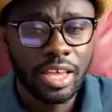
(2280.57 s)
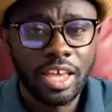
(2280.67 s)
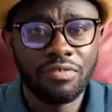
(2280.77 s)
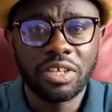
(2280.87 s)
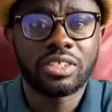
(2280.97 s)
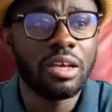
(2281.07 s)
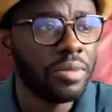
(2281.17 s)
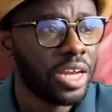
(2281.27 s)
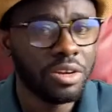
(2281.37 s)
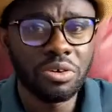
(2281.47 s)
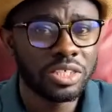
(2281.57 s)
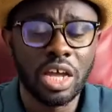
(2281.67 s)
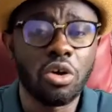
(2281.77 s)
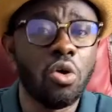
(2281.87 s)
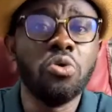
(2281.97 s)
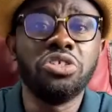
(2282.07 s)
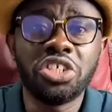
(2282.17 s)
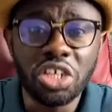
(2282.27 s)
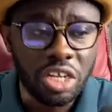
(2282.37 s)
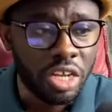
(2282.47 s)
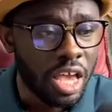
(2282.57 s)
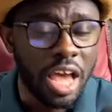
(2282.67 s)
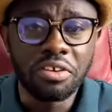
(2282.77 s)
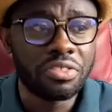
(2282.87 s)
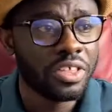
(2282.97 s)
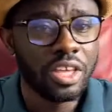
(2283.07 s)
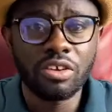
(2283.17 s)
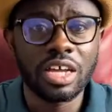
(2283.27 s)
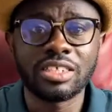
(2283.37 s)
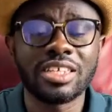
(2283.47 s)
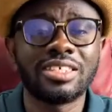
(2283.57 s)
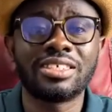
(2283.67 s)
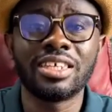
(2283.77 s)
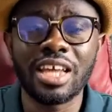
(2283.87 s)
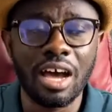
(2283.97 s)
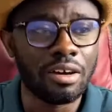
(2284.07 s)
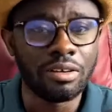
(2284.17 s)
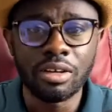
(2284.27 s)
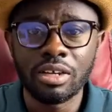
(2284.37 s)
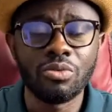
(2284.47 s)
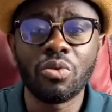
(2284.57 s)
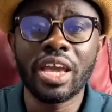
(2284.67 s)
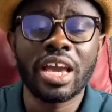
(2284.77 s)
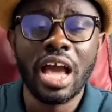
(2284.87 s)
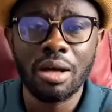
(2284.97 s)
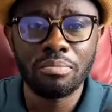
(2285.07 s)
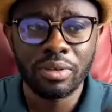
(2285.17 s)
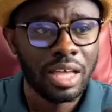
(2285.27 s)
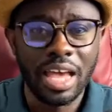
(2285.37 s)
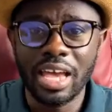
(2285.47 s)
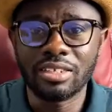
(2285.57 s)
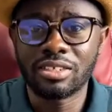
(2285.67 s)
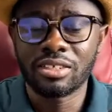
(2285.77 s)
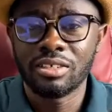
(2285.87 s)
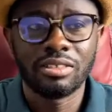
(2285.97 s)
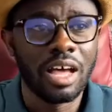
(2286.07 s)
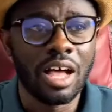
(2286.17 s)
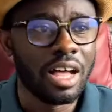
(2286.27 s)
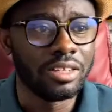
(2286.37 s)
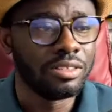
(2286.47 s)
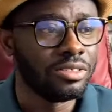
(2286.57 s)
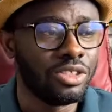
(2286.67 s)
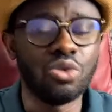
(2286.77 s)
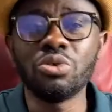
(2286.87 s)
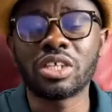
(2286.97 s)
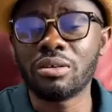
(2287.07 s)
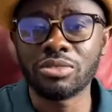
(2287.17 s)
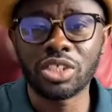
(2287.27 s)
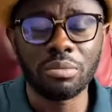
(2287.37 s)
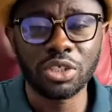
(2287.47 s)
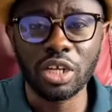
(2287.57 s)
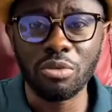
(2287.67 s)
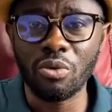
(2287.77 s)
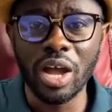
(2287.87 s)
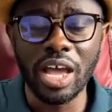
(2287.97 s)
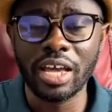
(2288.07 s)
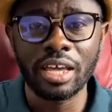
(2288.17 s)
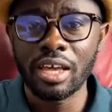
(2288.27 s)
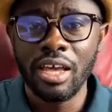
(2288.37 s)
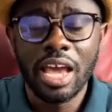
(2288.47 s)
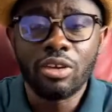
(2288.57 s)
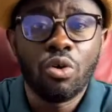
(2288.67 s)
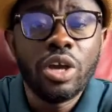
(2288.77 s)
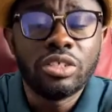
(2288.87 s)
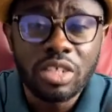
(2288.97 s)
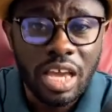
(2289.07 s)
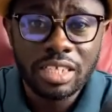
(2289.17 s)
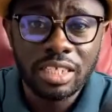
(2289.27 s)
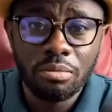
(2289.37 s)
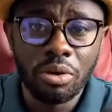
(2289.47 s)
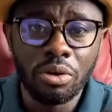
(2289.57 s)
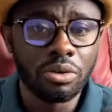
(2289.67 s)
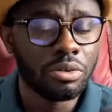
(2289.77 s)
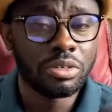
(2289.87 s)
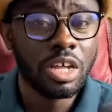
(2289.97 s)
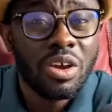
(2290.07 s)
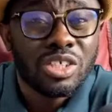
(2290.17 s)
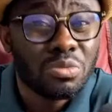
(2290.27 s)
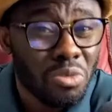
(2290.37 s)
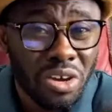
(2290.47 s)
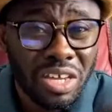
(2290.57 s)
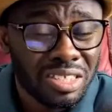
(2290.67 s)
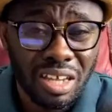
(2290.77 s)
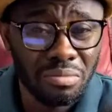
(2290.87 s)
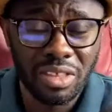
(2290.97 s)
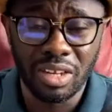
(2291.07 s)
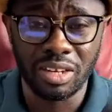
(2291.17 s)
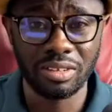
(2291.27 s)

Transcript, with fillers: if you're somebody who is an O G and you think you can just sit down, wake up, and uh, do some shabo-shabo work and go into the exam hall, then you're smoking something,